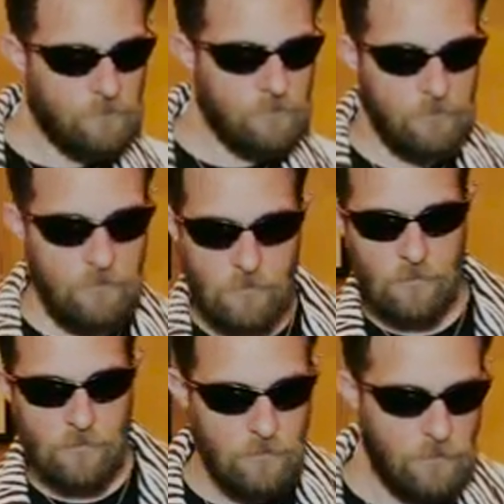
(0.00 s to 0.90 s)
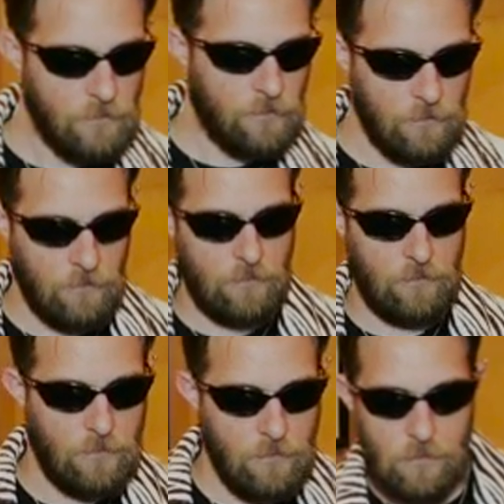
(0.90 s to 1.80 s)

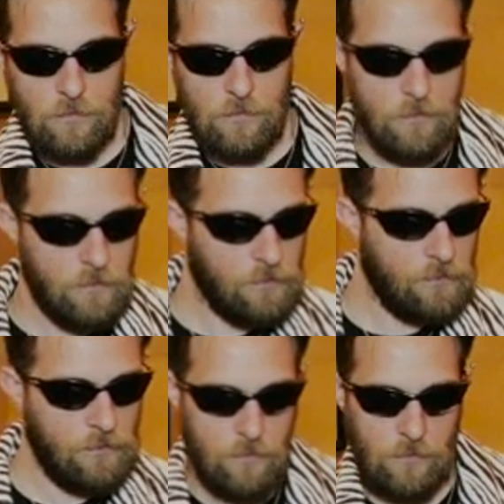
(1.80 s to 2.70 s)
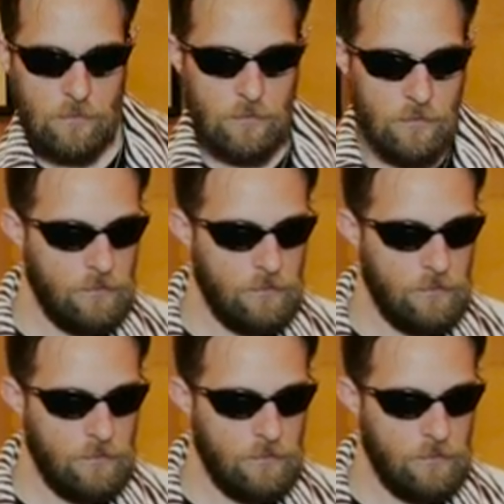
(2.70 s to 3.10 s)
No words are spoken by the person on screen.